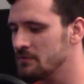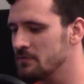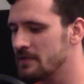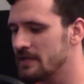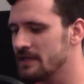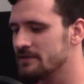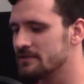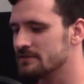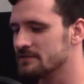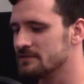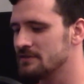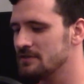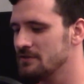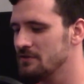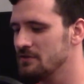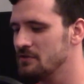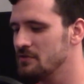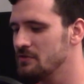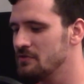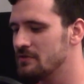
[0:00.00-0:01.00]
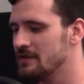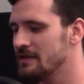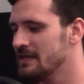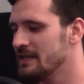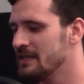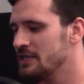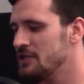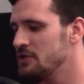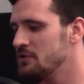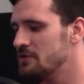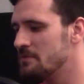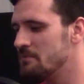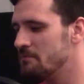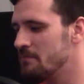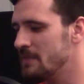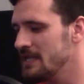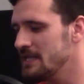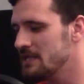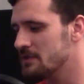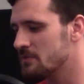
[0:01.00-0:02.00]
cares? You
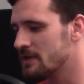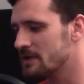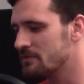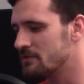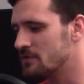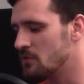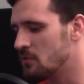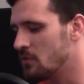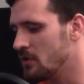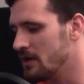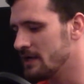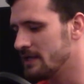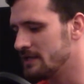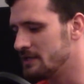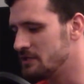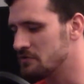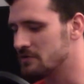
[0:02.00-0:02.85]
can make it whatever you want.